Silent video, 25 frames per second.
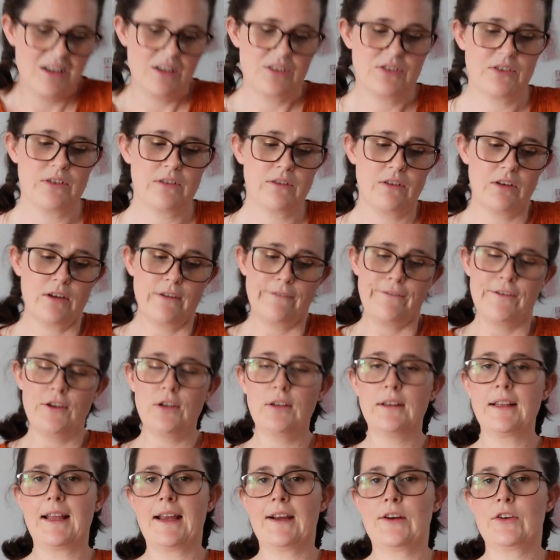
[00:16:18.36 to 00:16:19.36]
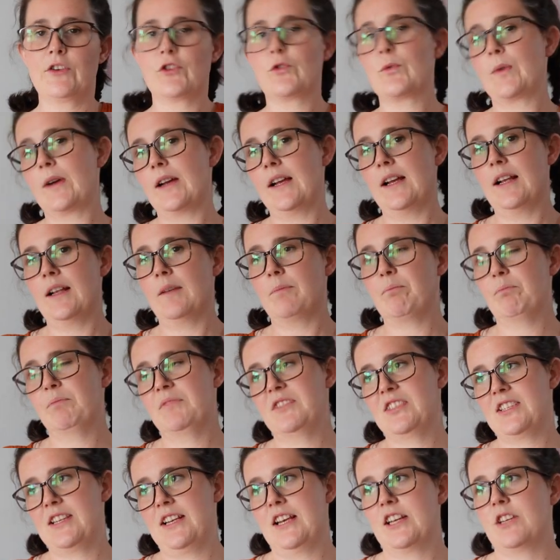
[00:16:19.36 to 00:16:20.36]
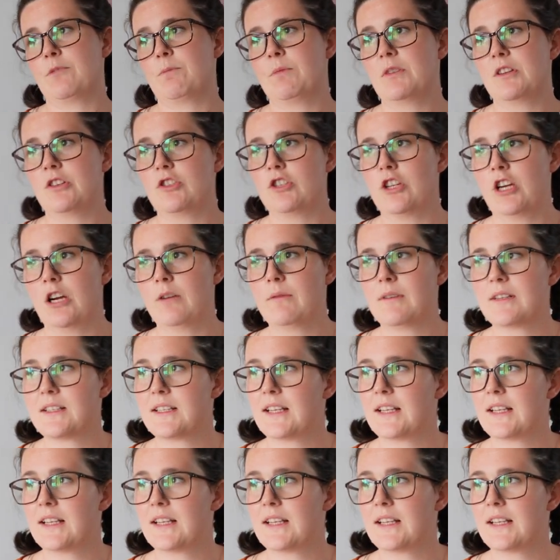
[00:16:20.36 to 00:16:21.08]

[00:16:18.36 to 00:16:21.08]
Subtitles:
So I've got a few loungewear slash pyjama